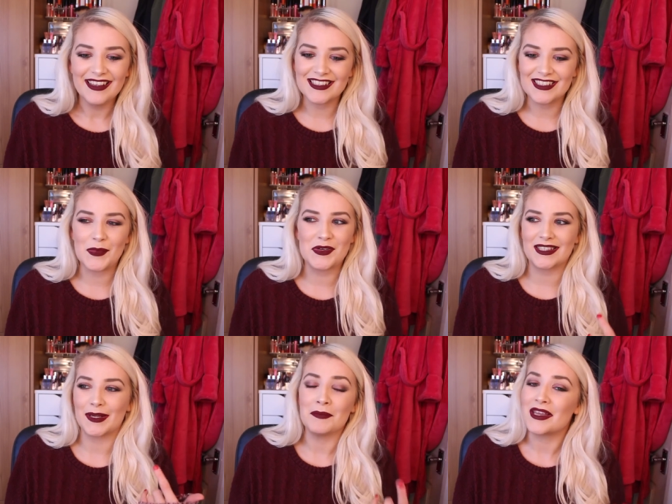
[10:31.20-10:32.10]
There's normally
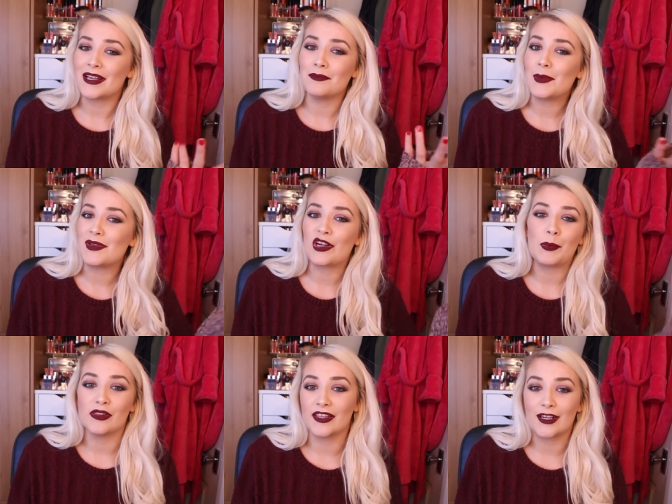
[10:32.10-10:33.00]
just like me and maybe a
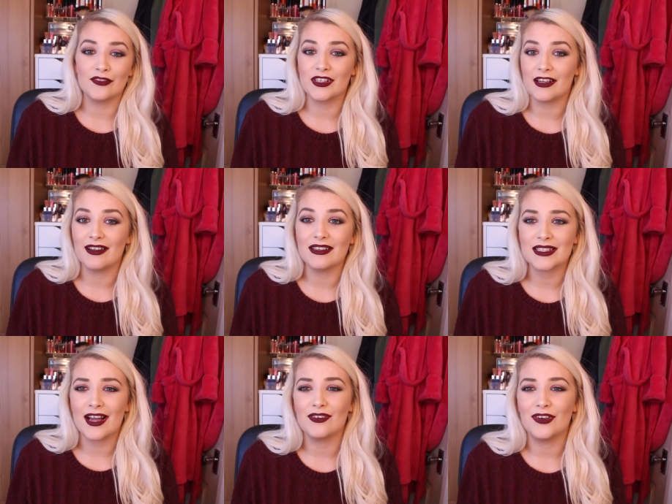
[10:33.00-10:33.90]
couple like other girls
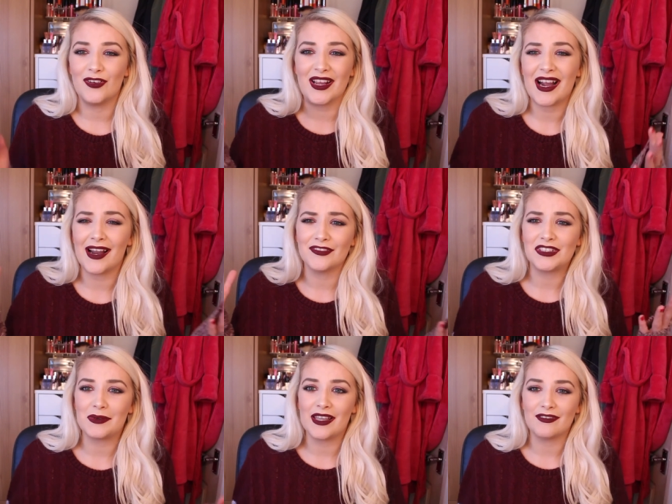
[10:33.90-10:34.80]
that only kind of
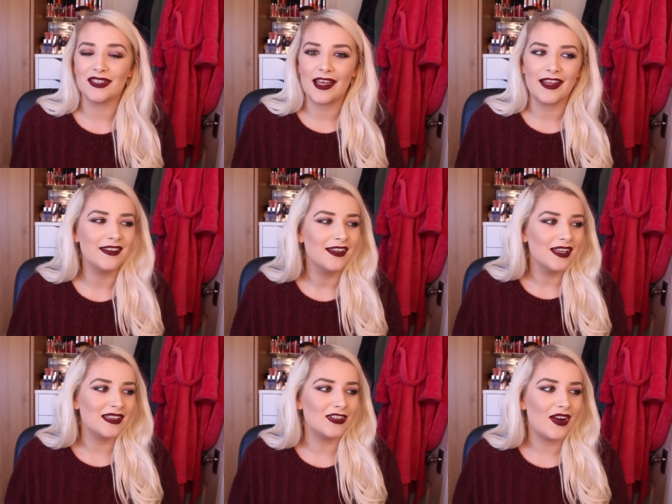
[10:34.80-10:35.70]
do it here and then.
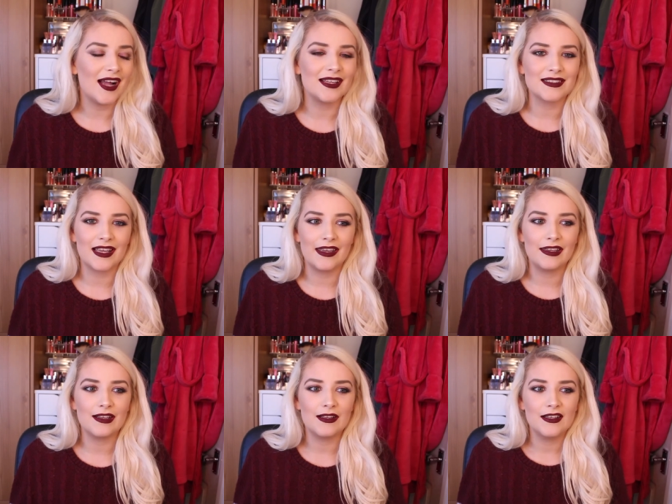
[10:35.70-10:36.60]
They're not as
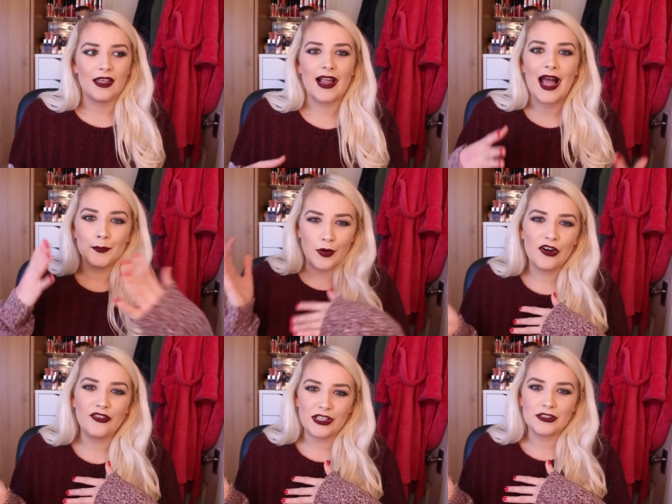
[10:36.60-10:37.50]
like, like I'm
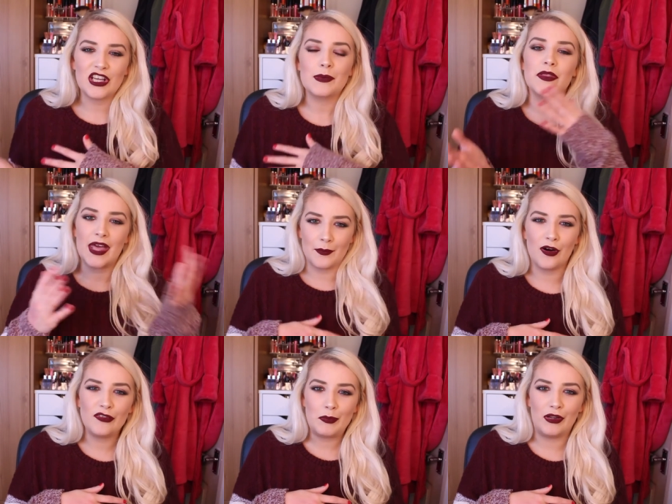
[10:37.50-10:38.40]
more for YouTube and they're
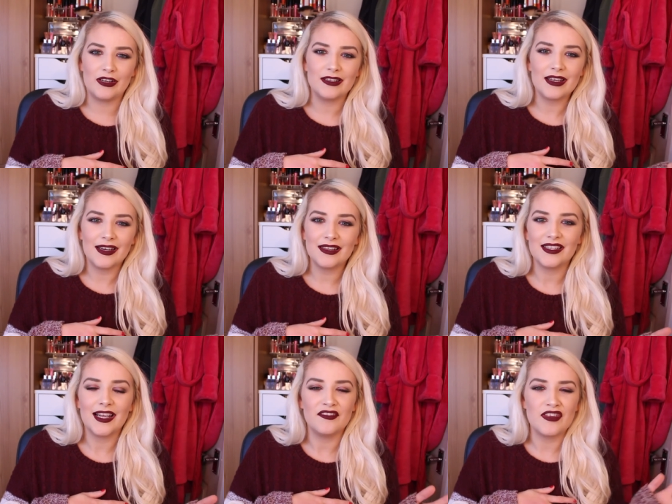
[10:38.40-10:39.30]
more for blogging kind of
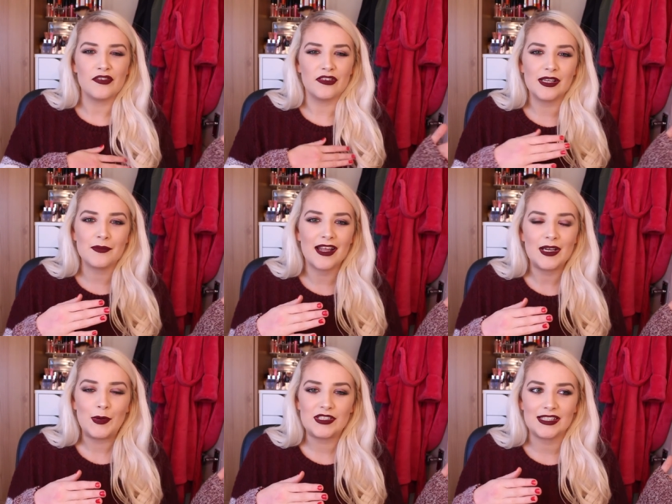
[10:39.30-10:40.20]
thing. I've never really met
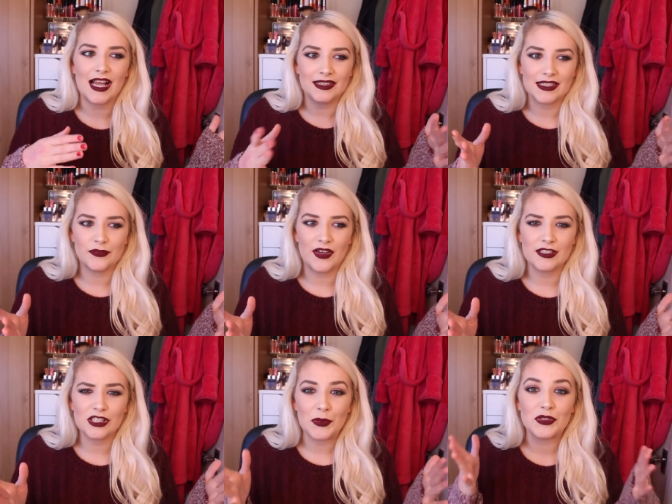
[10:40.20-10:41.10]
anybody at these
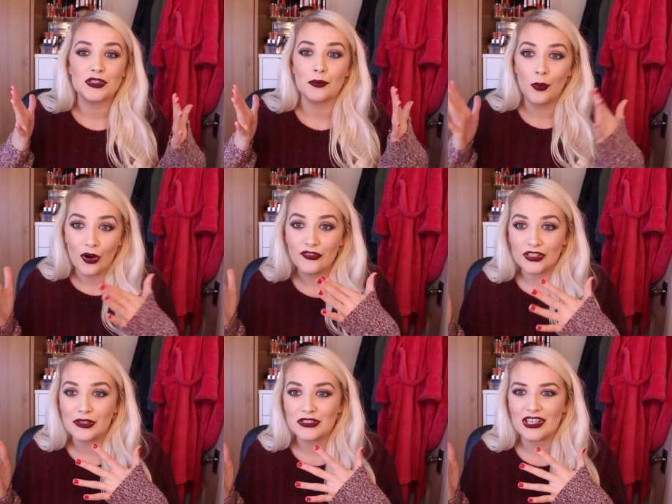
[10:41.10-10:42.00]
events who are just more for
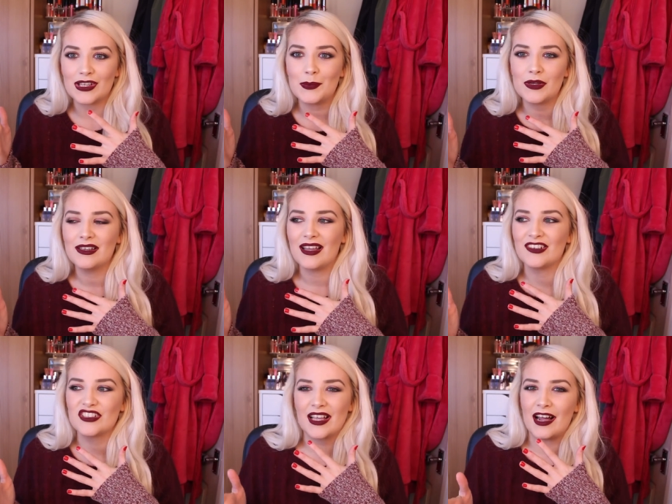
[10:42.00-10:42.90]
YouTube
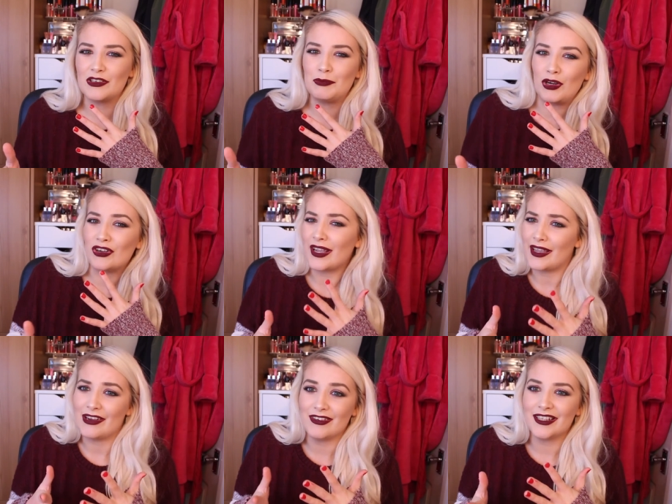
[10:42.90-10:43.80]
and just kind of blog
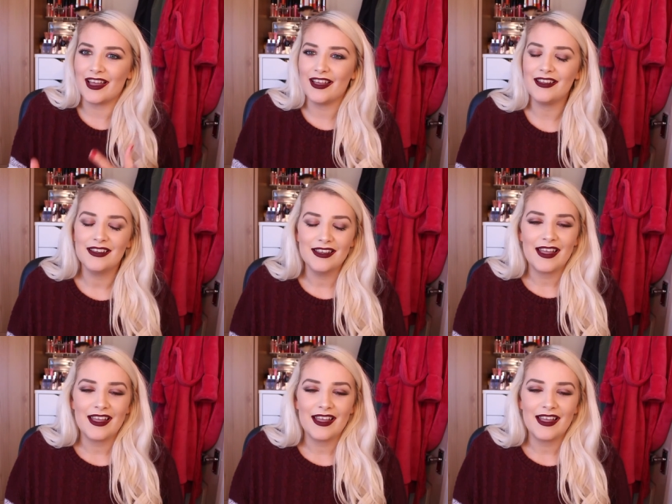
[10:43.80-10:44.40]
here and there.